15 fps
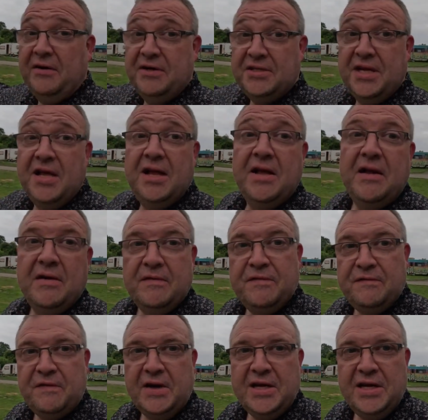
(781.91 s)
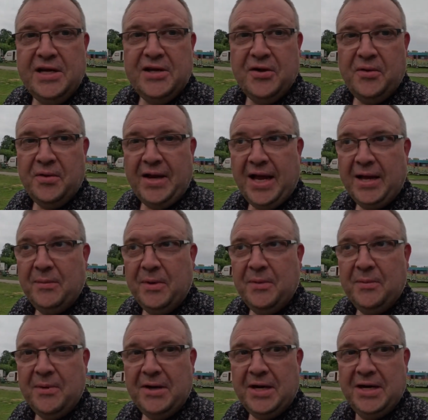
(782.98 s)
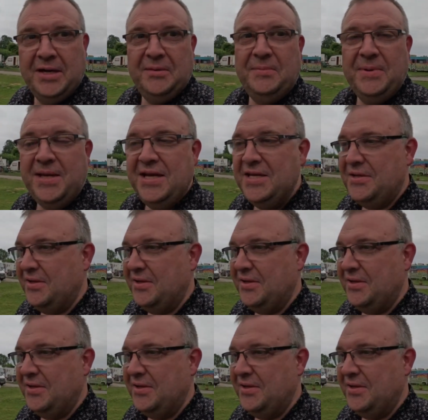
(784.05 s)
has finally gone out. We were beginning to